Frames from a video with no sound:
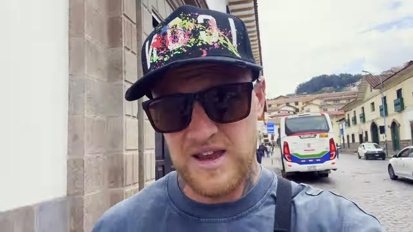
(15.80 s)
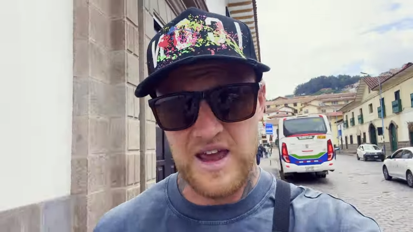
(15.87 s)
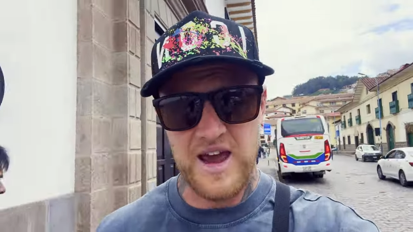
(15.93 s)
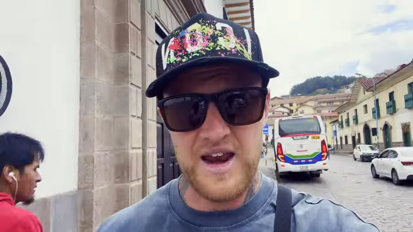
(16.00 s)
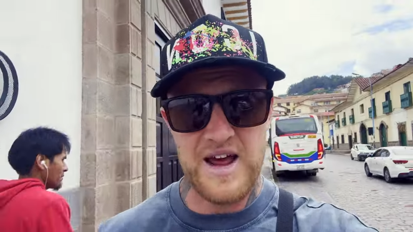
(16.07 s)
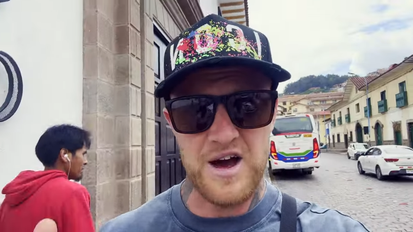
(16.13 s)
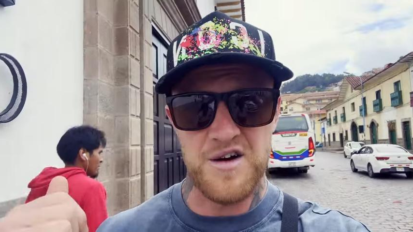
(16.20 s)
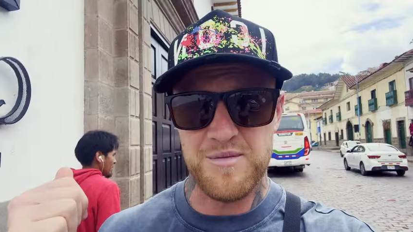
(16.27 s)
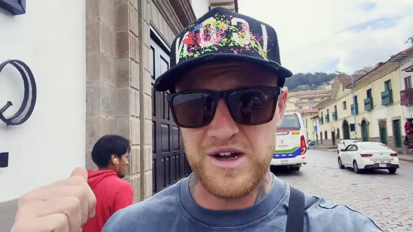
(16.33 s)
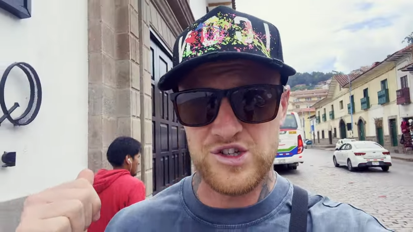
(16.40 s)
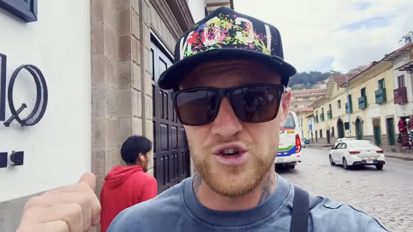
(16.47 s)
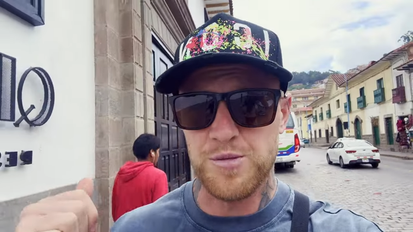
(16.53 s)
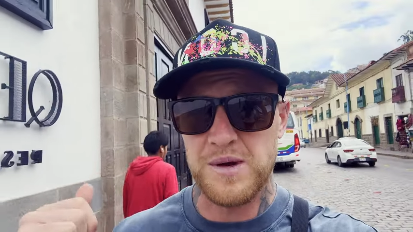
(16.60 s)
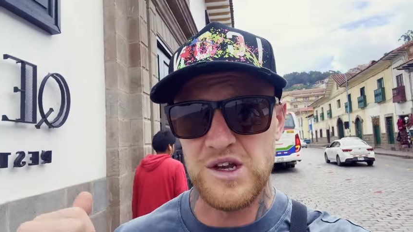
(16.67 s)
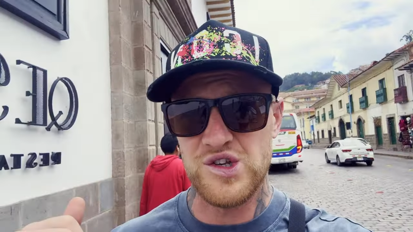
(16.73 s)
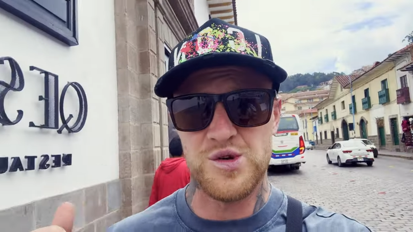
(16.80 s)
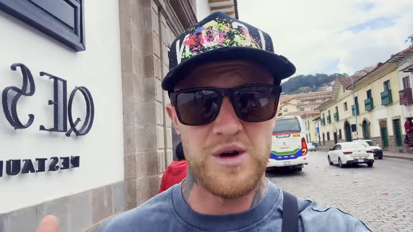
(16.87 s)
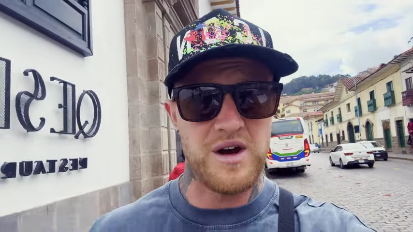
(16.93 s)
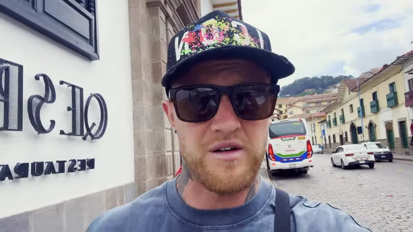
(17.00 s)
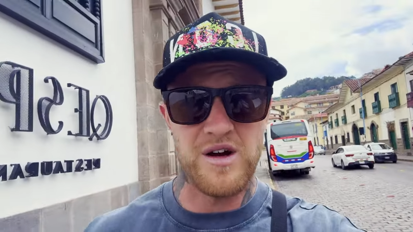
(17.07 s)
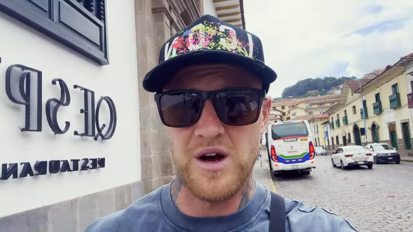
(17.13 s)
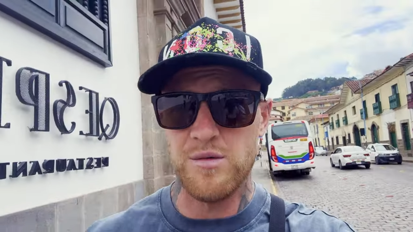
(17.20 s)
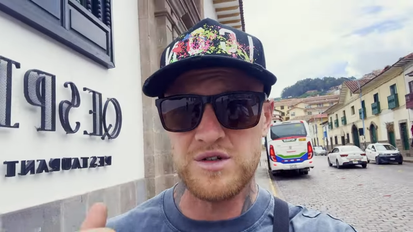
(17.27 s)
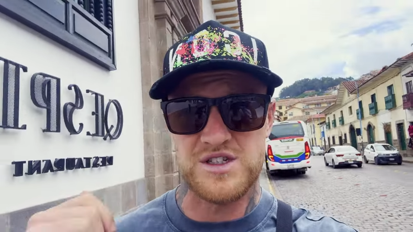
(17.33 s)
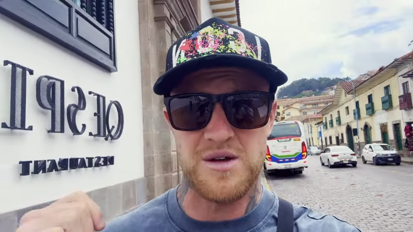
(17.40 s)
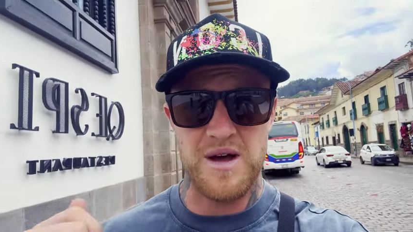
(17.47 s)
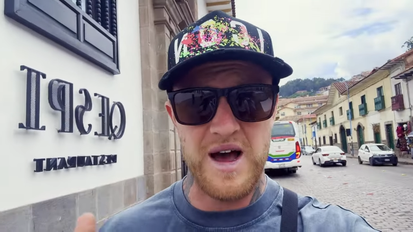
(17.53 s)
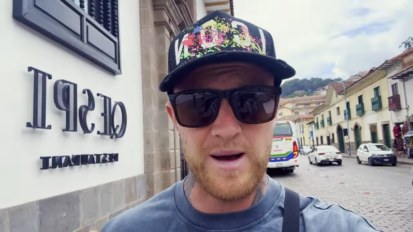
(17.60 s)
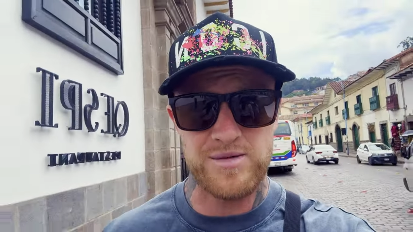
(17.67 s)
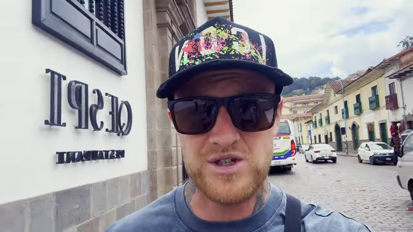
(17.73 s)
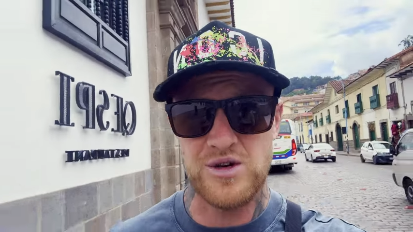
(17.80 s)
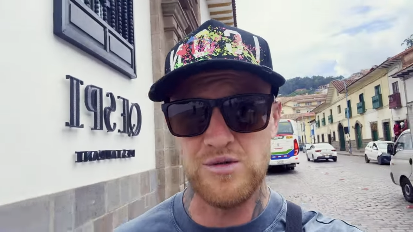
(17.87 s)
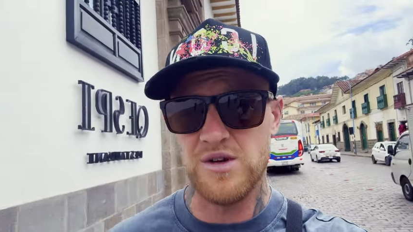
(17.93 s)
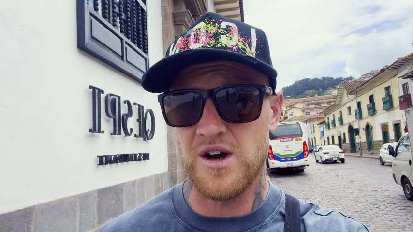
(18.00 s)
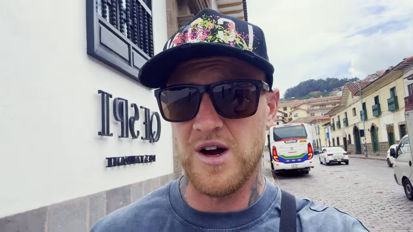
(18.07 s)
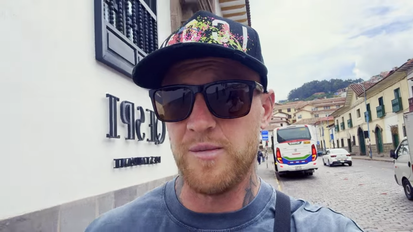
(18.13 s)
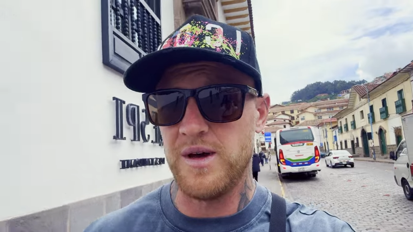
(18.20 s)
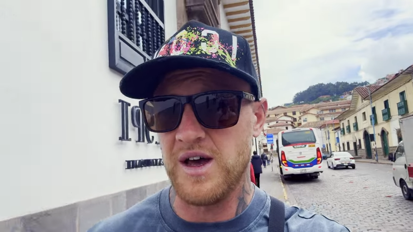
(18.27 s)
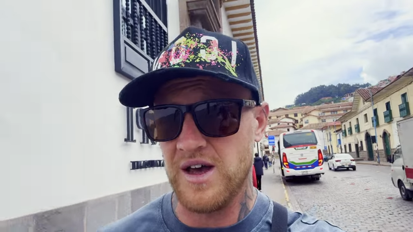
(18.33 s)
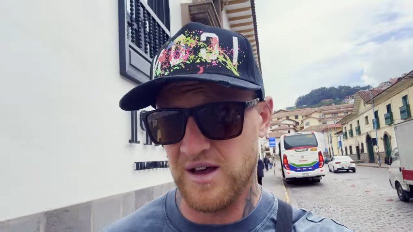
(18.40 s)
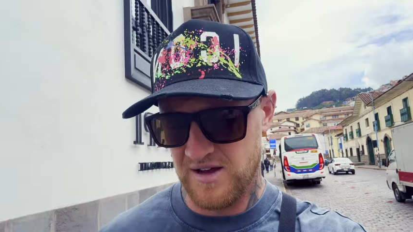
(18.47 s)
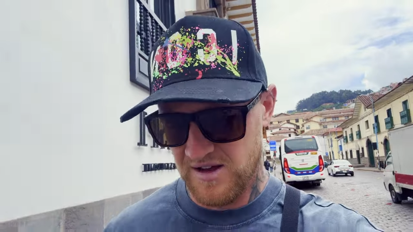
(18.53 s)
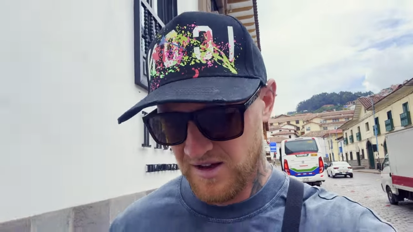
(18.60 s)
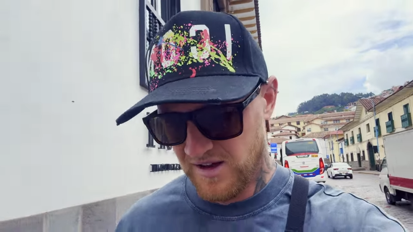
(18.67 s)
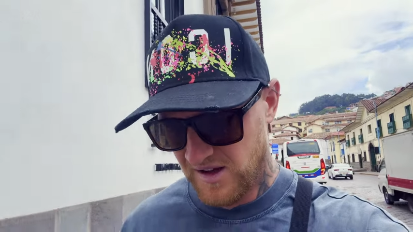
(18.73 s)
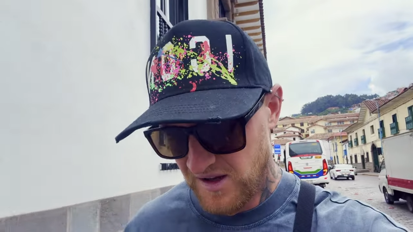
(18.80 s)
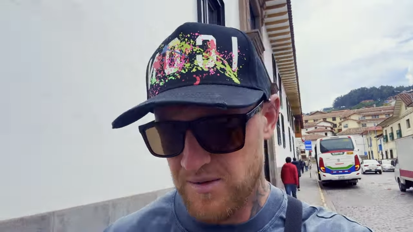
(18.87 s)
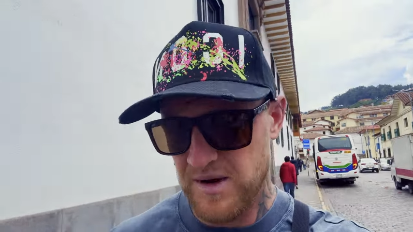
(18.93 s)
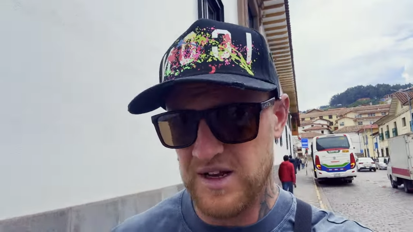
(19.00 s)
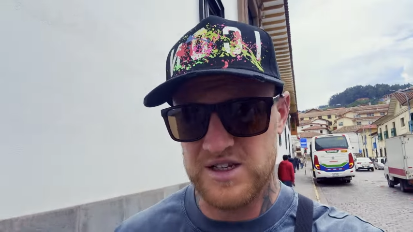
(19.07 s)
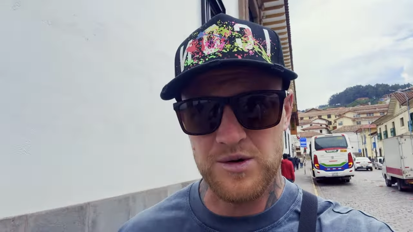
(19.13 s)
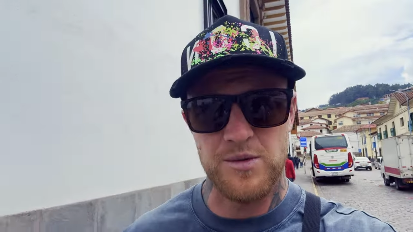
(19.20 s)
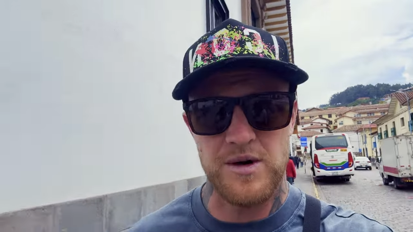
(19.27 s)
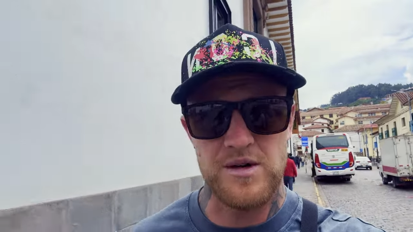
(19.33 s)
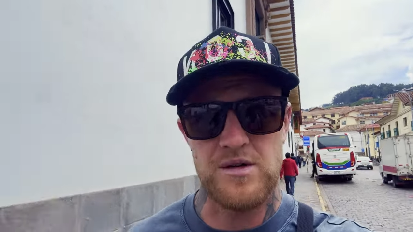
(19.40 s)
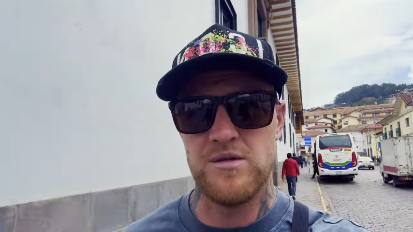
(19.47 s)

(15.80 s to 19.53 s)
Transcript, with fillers: Getting out of Machu Picchu area was an absolute nightmare. We had to